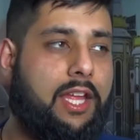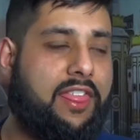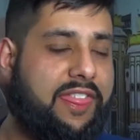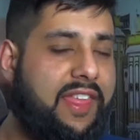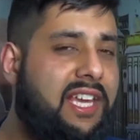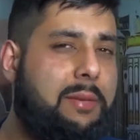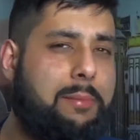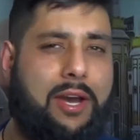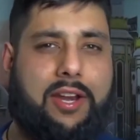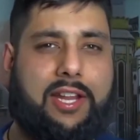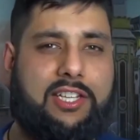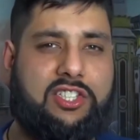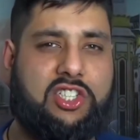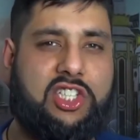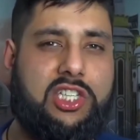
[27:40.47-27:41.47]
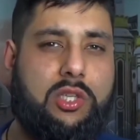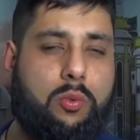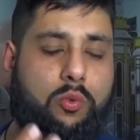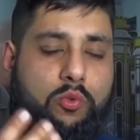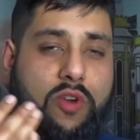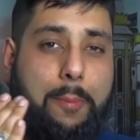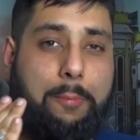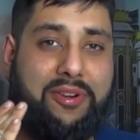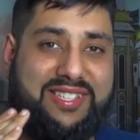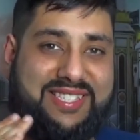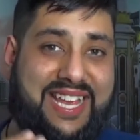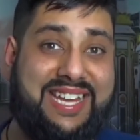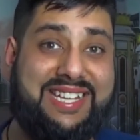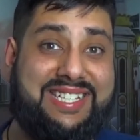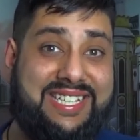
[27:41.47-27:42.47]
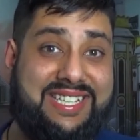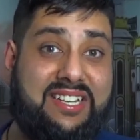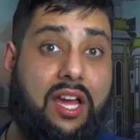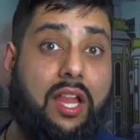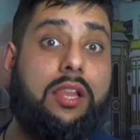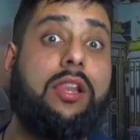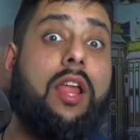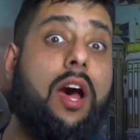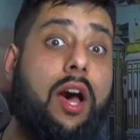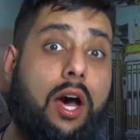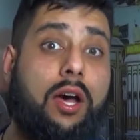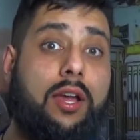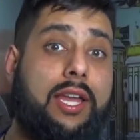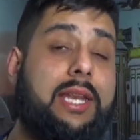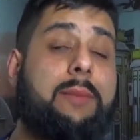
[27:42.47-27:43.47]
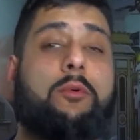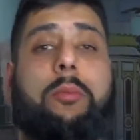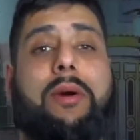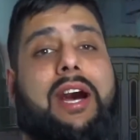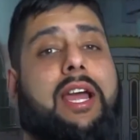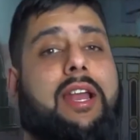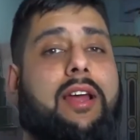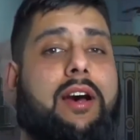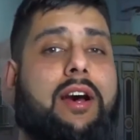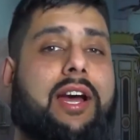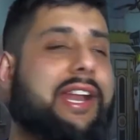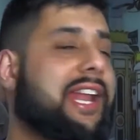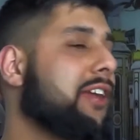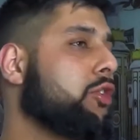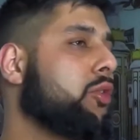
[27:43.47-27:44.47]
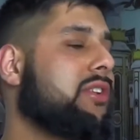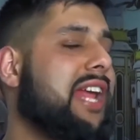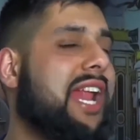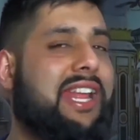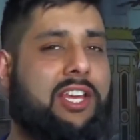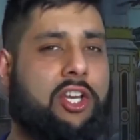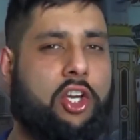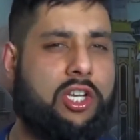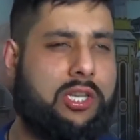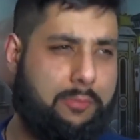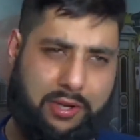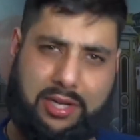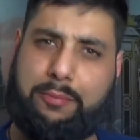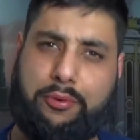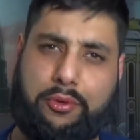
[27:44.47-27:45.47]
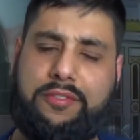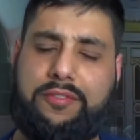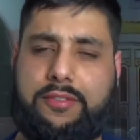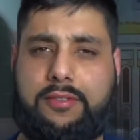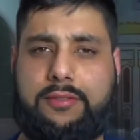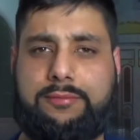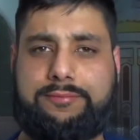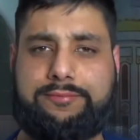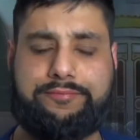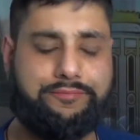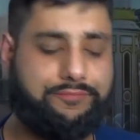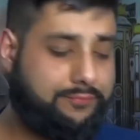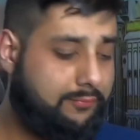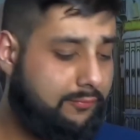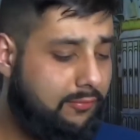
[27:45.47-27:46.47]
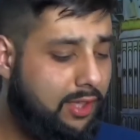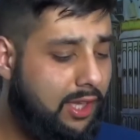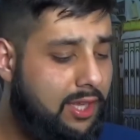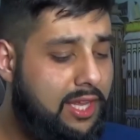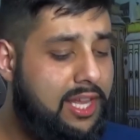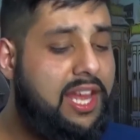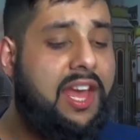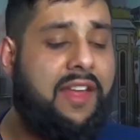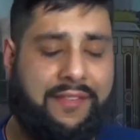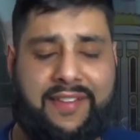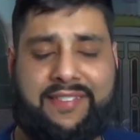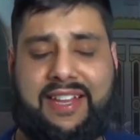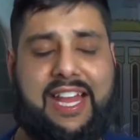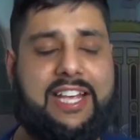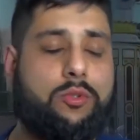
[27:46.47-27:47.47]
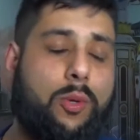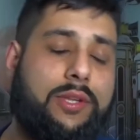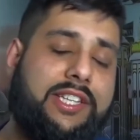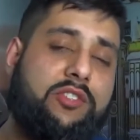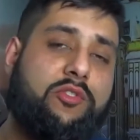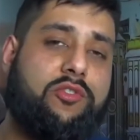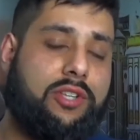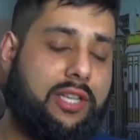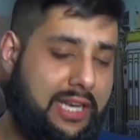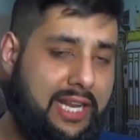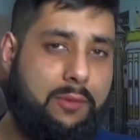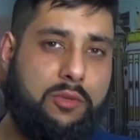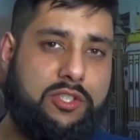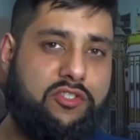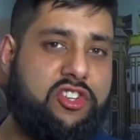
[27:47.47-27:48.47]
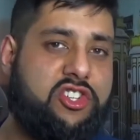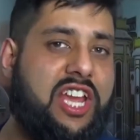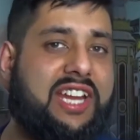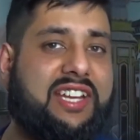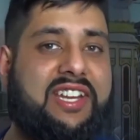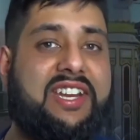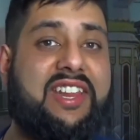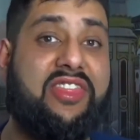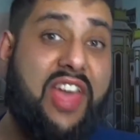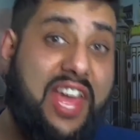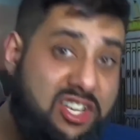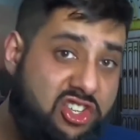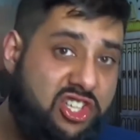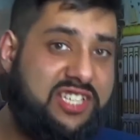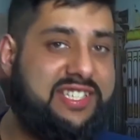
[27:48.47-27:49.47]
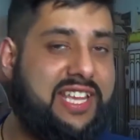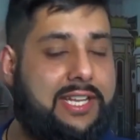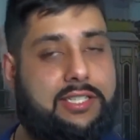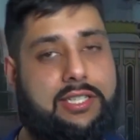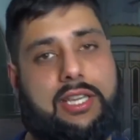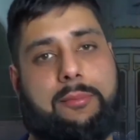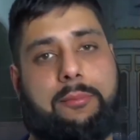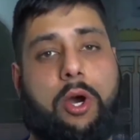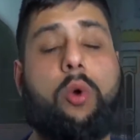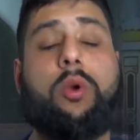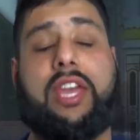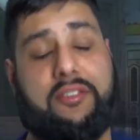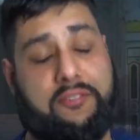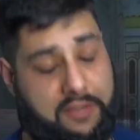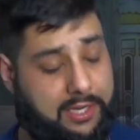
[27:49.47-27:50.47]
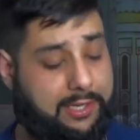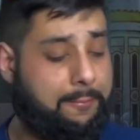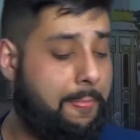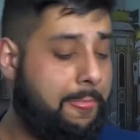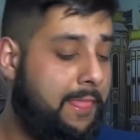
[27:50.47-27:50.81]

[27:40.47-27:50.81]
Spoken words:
think about it. She represented Allah in Mubahala, and now you're telling her to bring proof? Nonetheless, when this claim was rejected, then she said to him, okay, fine.